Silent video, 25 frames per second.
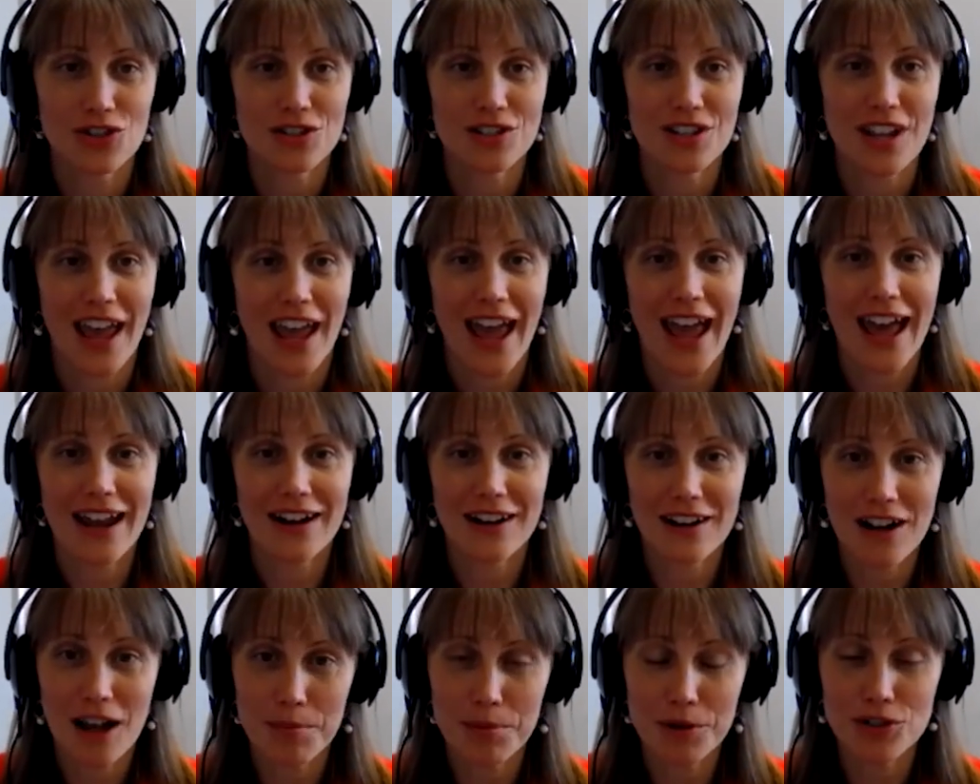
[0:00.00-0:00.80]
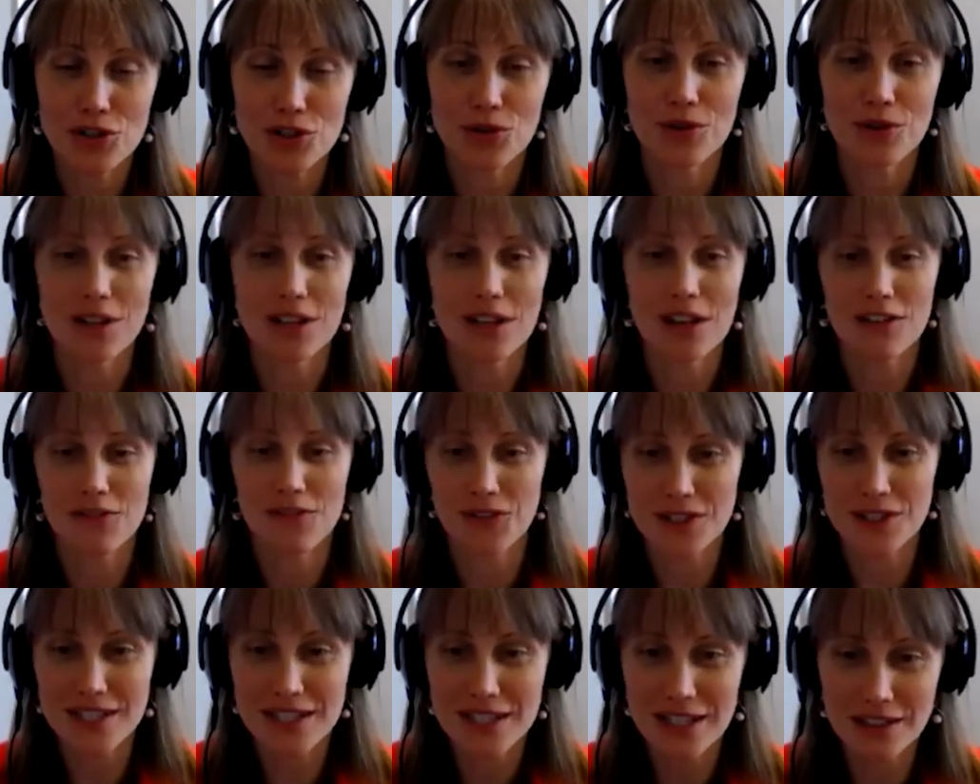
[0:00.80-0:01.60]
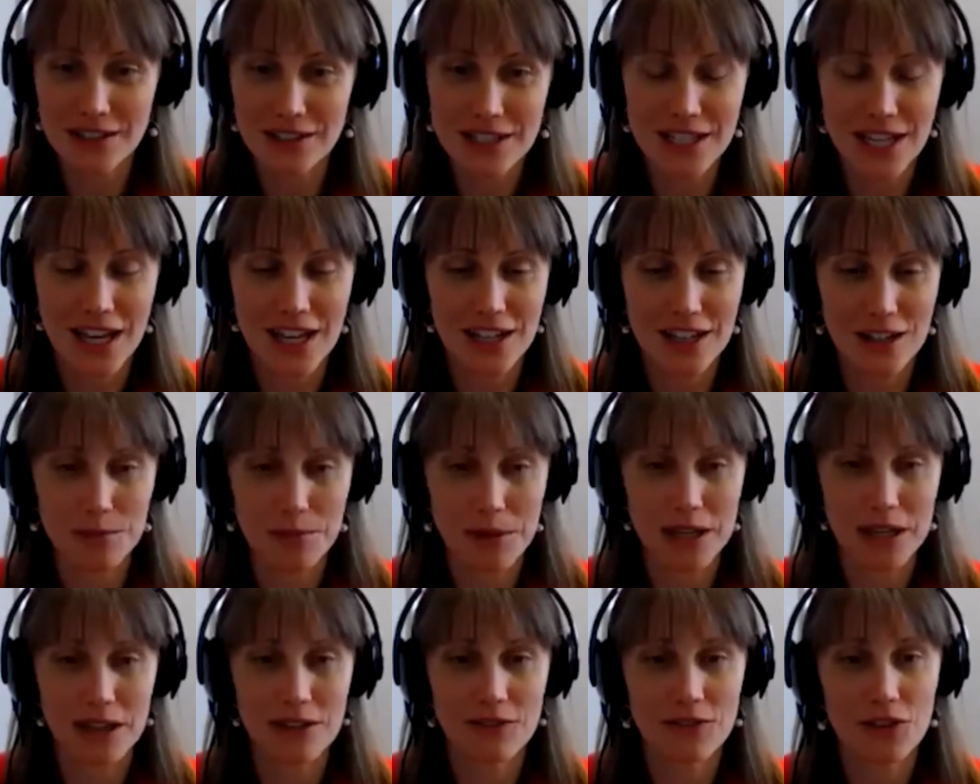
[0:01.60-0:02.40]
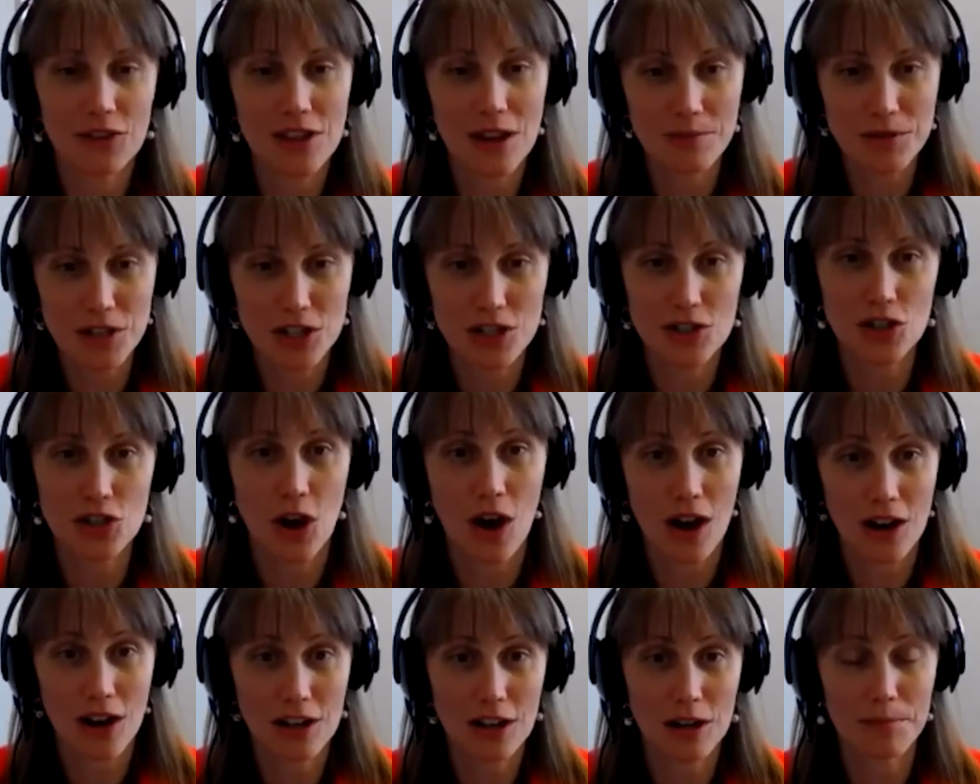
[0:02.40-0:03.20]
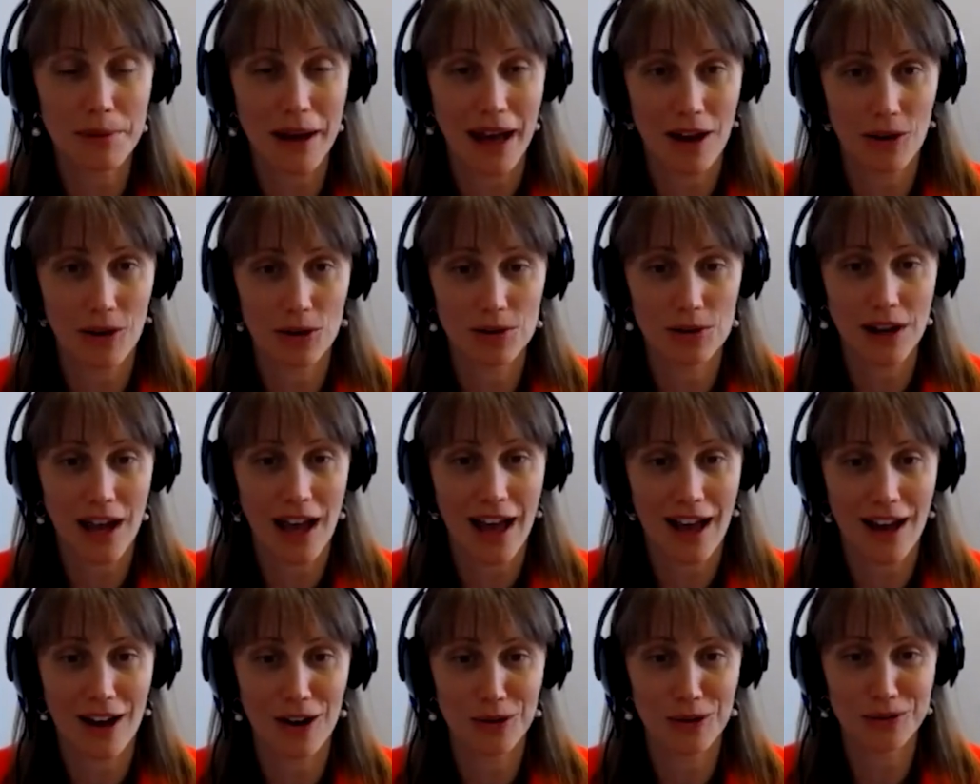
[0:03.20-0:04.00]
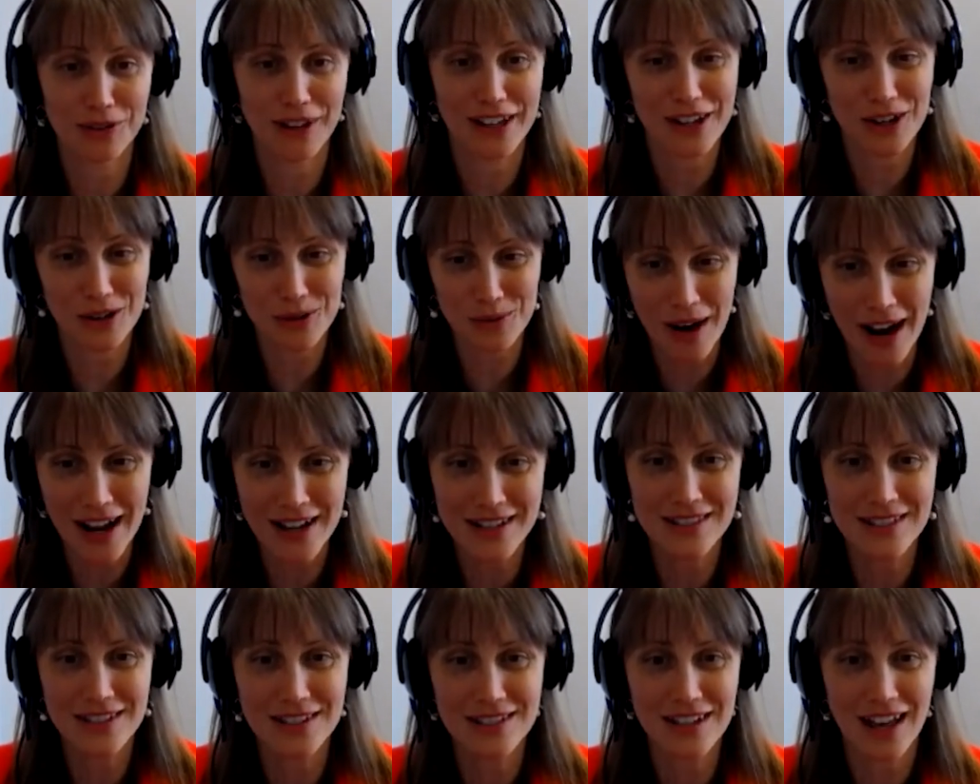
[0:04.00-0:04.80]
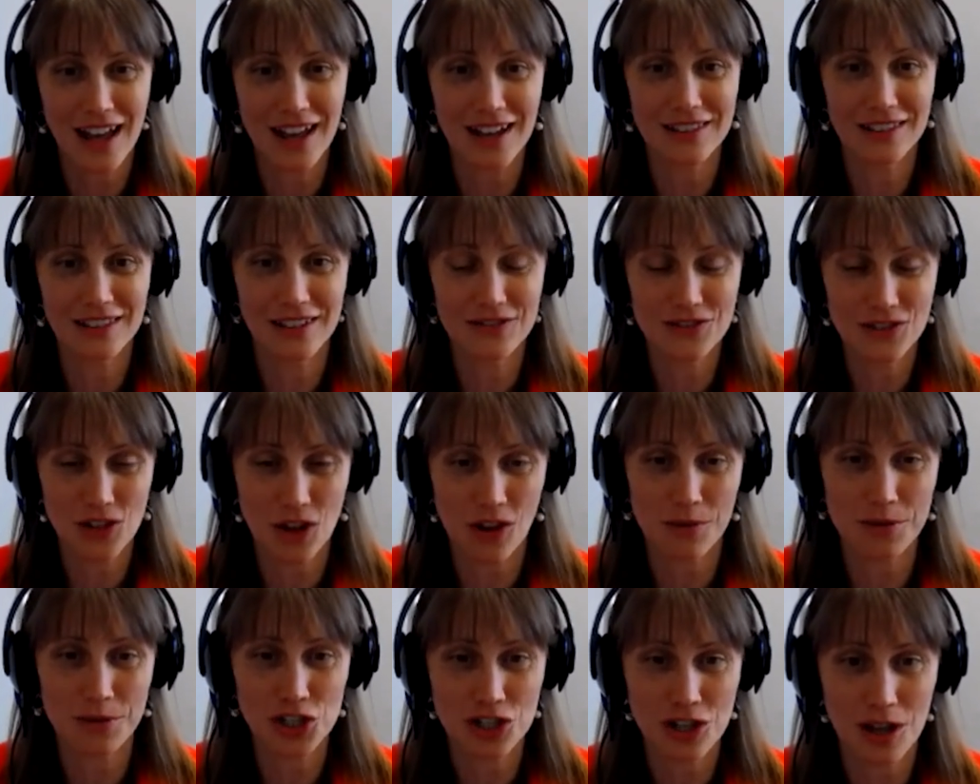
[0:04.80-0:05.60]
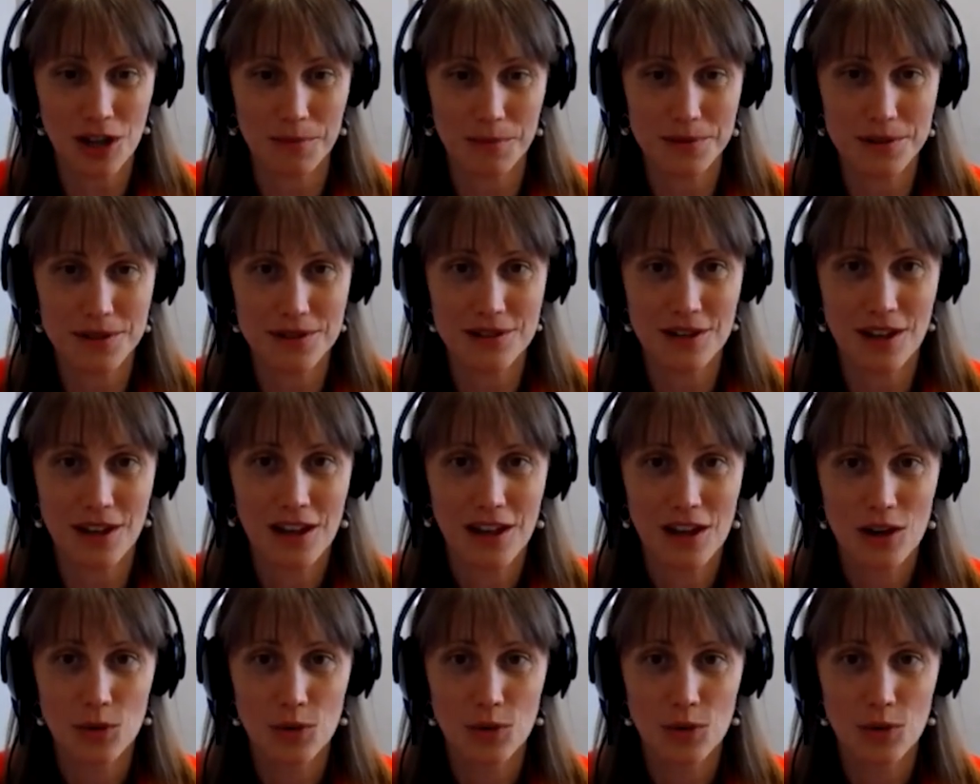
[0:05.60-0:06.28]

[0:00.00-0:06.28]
just had an opportunity, a facilitated meeting for them to talk about how like a rising tide lifts all ships.